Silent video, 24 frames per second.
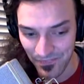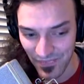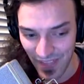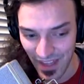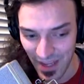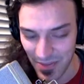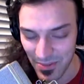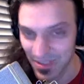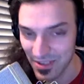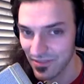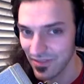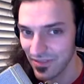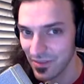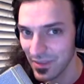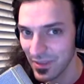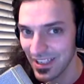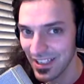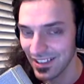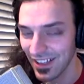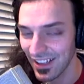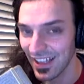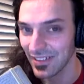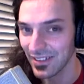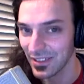I mean, for me,
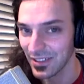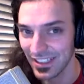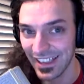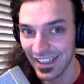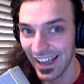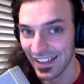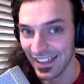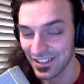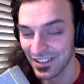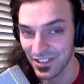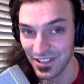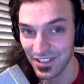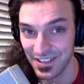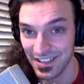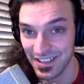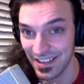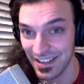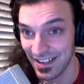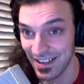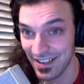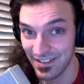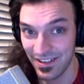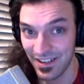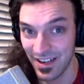a lot of it, yeah, it's just,
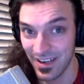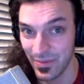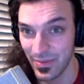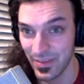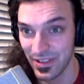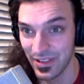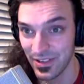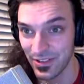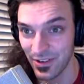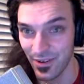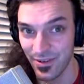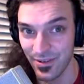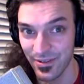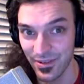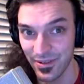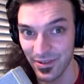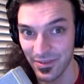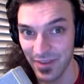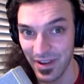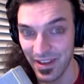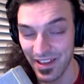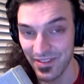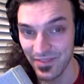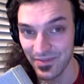I got to be turned on
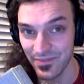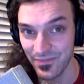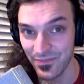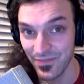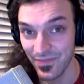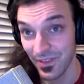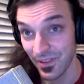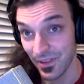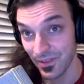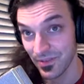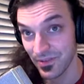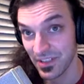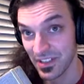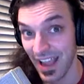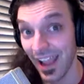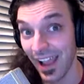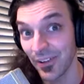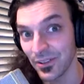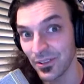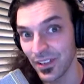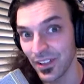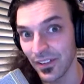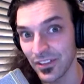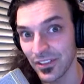by the, the
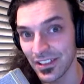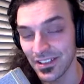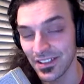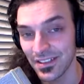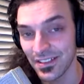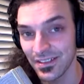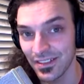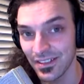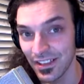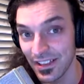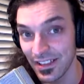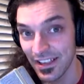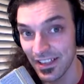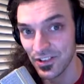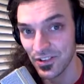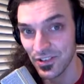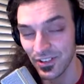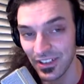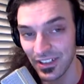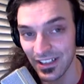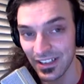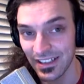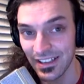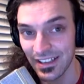sound of it
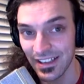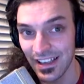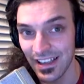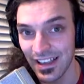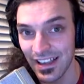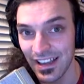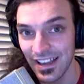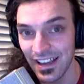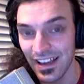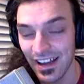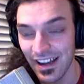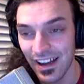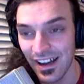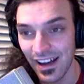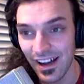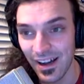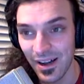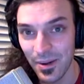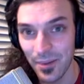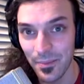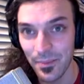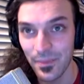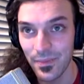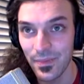initially.
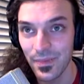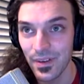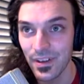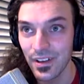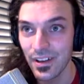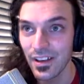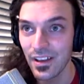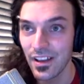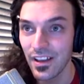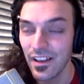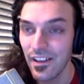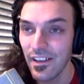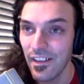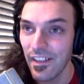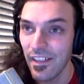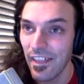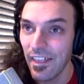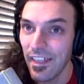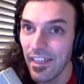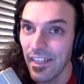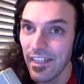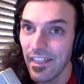Um, right on. So I,